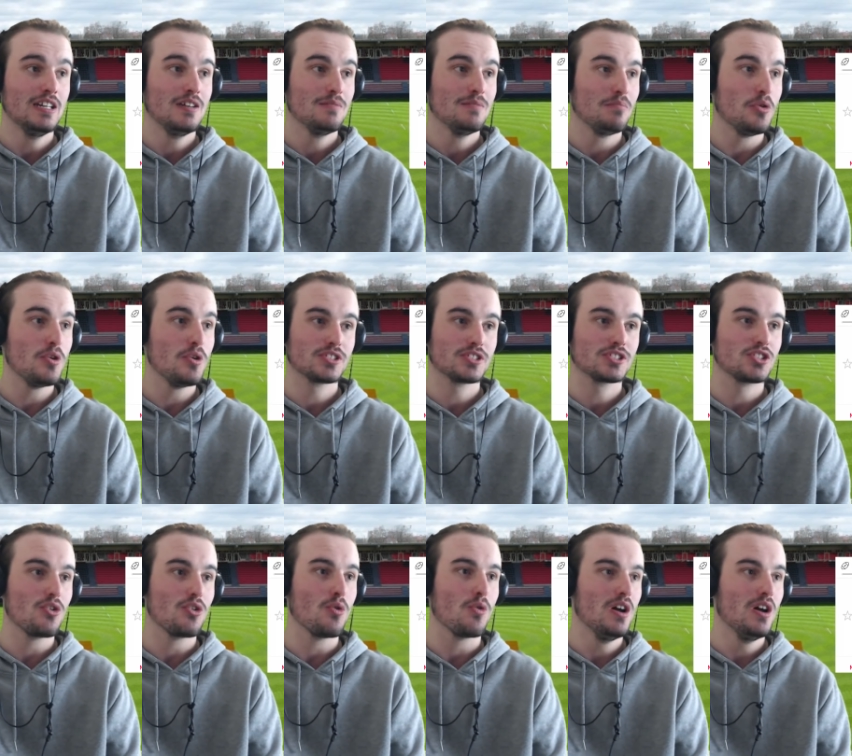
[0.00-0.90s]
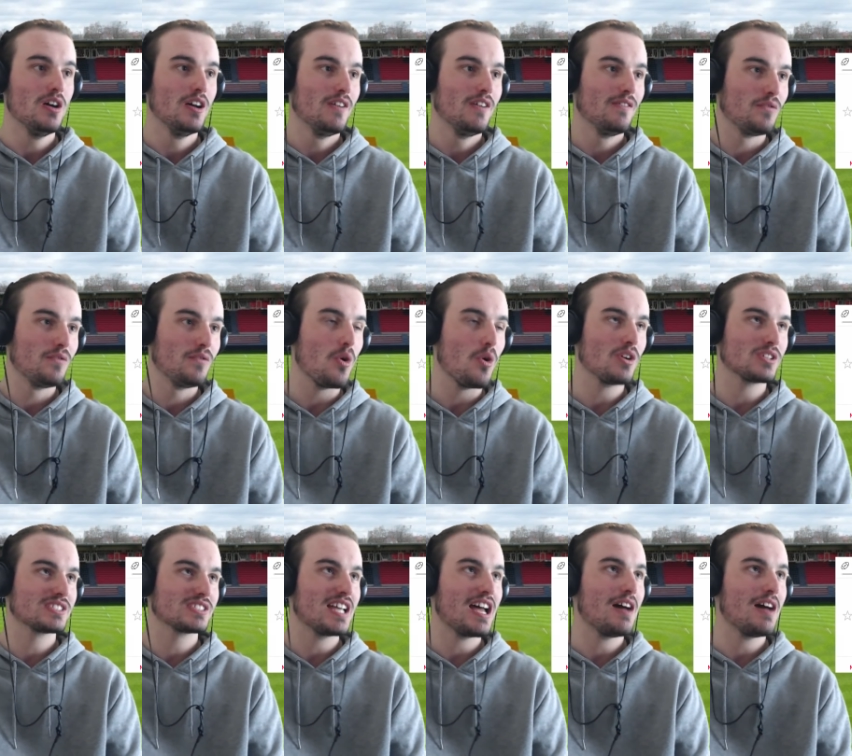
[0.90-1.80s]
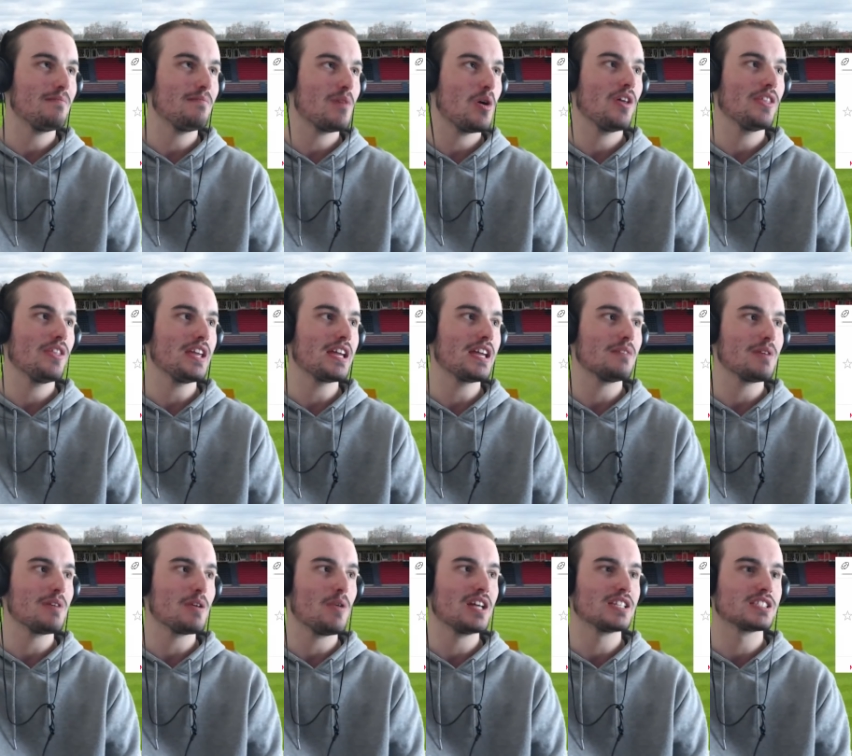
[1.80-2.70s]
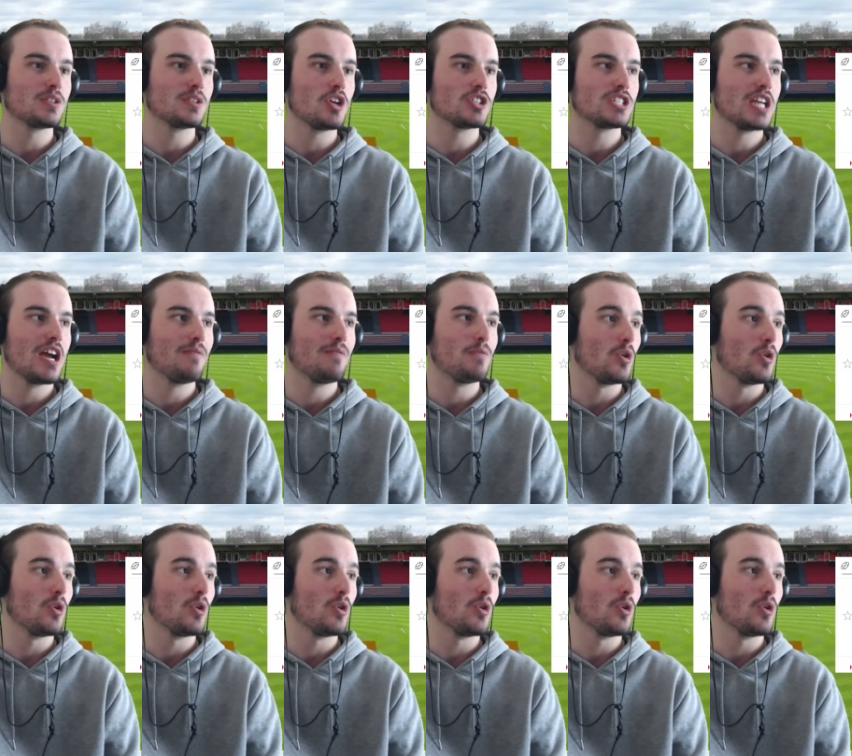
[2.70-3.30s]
Purcell, for Samoa, they're going to be ones to watch out for.